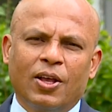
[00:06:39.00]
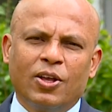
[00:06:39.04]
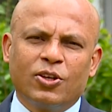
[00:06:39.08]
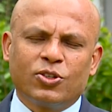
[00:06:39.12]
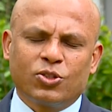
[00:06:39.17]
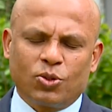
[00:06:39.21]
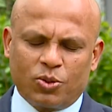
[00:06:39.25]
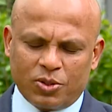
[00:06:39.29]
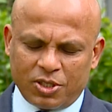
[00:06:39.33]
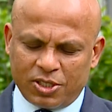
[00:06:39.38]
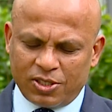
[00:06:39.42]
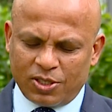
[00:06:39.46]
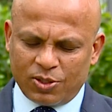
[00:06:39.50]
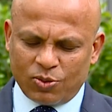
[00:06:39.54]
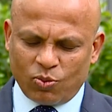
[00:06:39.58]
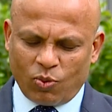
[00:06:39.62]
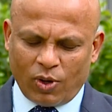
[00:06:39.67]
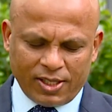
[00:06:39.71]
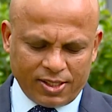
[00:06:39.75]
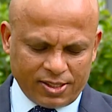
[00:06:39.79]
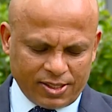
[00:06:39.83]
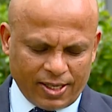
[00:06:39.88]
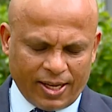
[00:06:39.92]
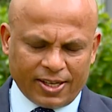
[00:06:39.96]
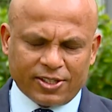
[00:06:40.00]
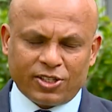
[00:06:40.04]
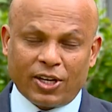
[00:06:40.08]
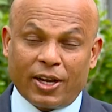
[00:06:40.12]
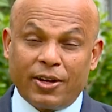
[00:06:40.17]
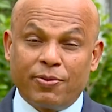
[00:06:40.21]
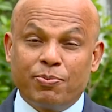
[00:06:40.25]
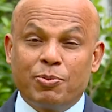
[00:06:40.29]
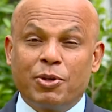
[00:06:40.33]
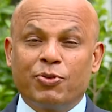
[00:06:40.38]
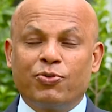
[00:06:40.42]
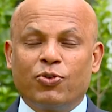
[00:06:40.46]
So this is one such,
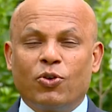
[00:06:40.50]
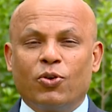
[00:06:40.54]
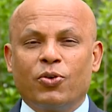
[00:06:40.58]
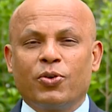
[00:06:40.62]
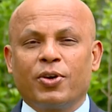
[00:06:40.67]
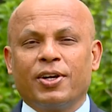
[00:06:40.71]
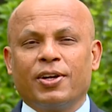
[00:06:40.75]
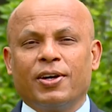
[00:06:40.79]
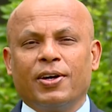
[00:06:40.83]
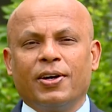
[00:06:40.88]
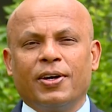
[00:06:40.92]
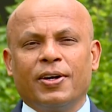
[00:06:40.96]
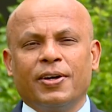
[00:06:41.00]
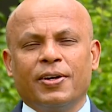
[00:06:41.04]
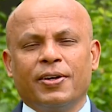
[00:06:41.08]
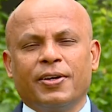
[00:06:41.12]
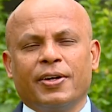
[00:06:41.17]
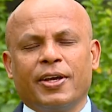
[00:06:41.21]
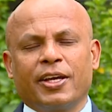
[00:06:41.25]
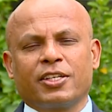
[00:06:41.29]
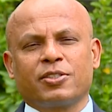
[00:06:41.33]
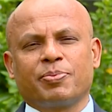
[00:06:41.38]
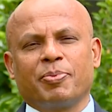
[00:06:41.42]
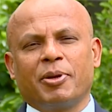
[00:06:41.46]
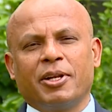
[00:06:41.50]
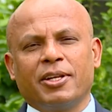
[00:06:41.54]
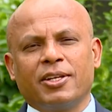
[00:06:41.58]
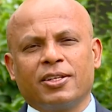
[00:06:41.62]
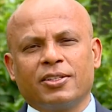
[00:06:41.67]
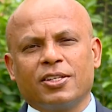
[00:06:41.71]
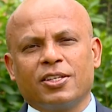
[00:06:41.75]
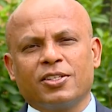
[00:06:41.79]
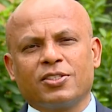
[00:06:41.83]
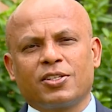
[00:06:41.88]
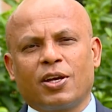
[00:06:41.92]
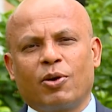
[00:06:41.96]
and before
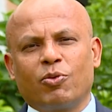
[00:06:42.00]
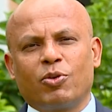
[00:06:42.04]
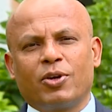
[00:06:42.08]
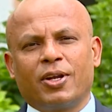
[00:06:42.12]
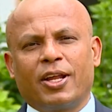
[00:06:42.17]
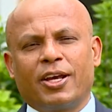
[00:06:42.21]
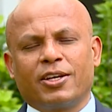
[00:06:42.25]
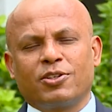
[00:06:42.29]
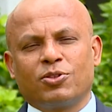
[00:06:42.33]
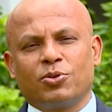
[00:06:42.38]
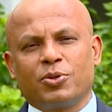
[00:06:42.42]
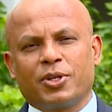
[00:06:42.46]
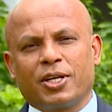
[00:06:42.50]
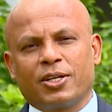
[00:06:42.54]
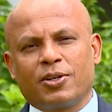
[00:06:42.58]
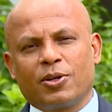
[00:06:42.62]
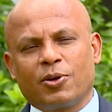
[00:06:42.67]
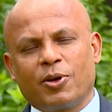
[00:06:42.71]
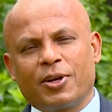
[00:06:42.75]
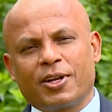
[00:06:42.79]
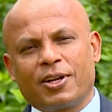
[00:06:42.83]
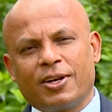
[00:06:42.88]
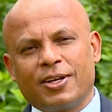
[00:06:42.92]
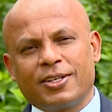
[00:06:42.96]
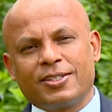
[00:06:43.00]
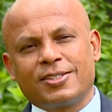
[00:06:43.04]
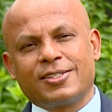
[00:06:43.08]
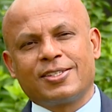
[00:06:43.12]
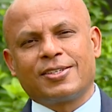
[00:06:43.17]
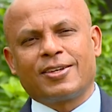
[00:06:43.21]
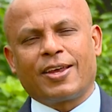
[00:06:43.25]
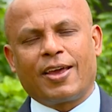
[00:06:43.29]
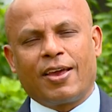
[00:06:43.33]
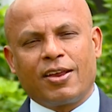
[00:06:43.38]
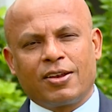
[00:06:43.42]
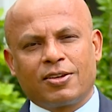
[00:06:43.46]
explaining this, I would like to categorically
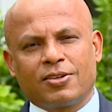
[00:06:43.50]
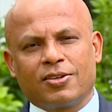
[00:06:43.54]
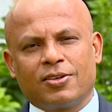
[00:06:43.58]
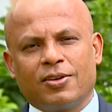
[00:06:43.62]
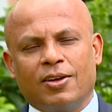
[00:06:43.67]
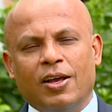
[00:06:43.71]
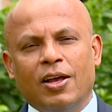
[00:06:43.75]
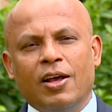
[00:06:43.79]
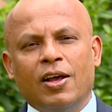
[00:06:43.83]
state